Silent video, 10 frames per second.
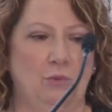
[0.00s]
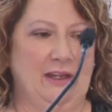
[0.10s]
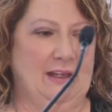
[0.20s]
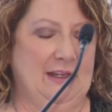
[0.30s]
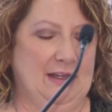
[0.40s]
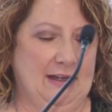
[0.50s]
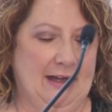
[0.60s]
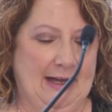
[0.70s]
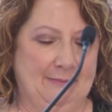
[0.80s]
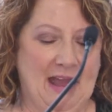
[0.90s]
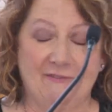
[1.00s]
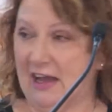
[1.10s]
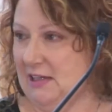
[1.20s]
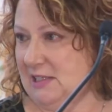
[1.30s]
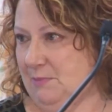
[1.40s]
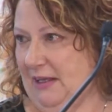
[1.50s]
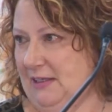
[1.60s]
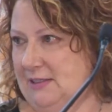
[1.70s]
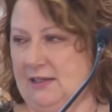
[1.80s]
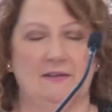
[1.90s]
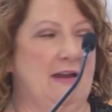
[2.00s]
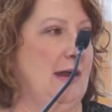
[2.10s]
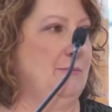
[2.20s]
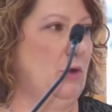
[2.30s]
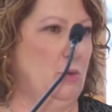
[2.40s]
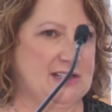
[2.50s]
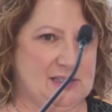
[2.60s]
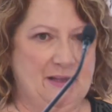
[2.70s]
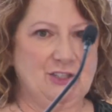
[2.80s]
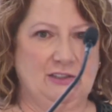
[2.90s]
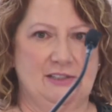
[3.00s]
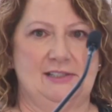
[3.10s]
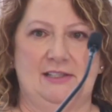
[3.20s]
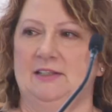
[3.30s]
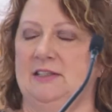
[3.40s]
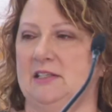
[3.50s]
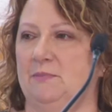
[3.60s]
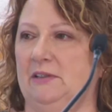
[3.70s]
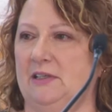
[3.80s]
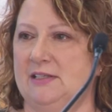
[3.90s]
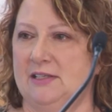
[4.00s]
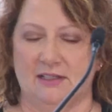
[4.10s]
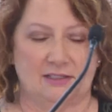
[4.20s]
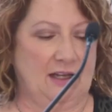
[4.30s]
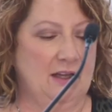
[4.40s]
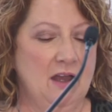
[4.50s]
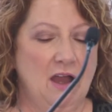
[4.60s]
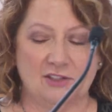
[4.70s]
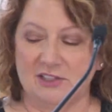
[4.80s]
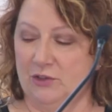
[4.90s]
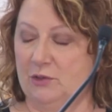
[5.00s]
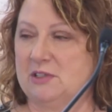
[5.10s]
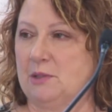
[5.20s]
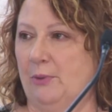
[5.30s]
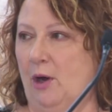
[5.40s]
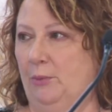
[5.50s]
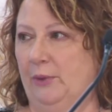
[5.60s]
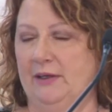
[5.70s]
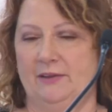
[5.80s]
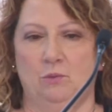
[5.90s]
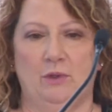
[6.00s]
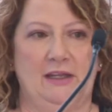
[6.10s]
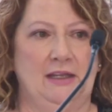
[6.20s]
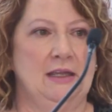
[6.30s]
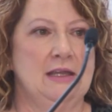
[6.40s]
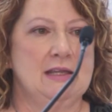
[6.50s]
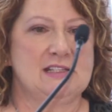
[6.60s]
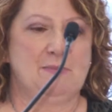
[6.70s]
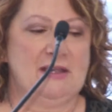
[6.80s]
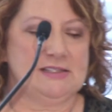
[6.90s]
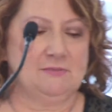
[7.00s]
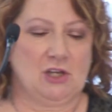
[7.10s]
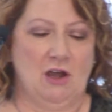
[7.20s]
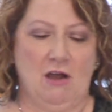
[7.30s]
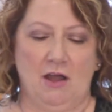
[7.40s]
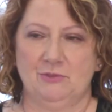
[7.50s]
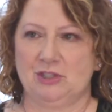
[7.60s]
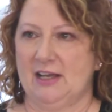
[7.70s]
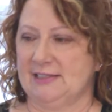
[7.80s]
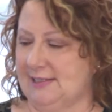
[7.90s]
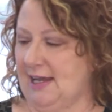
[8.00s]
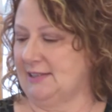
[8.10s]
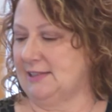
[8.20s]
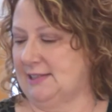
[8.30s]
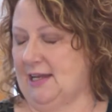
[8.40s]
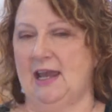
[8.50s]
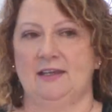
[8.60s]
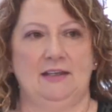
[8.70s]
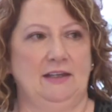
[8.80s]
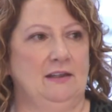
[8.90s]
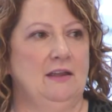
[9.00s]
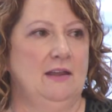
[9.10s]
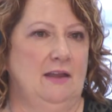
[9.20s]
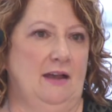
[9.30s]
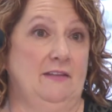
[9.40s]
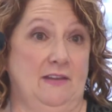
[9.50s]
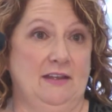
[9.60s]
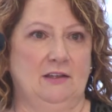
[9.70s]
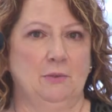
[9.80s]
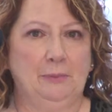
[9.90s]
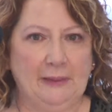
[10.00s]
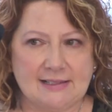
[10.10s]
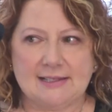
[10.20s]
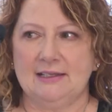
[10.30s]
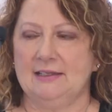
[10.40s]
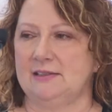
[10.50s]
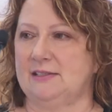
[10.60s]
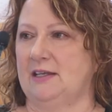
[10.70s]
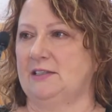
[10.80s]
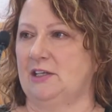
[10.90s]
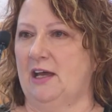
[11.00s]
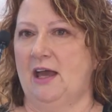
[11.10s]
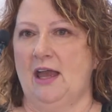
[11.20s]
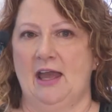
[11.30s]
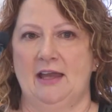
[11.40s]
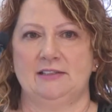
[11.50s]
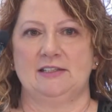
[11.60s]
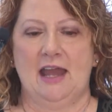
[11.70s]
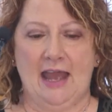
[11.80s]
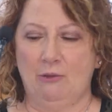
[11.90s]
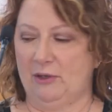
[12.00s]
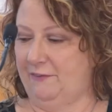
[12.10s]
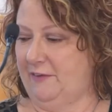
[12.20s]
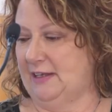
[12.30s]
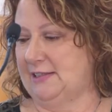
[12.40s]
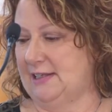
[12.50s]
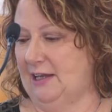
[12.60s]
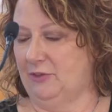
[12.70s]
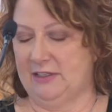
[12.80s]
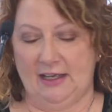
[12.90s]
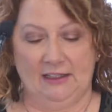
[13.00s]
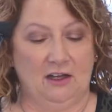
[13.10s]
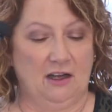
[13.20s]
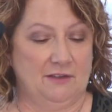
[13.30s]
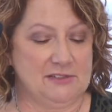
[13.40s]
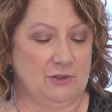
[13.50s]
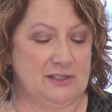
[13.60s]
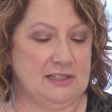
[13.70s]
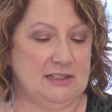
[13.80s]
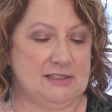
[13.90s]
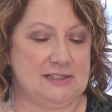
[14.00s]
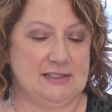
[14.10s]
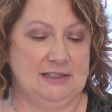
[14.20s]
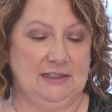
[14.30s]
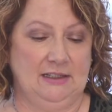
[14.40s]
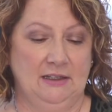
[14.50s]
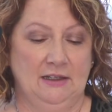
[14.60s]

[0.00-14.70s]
we have our speakers who are specialists in the disability sector, I just thought it was appropriate that we spend some time just understanding the complexity in the sector and how it affects everyday lives. So as you can see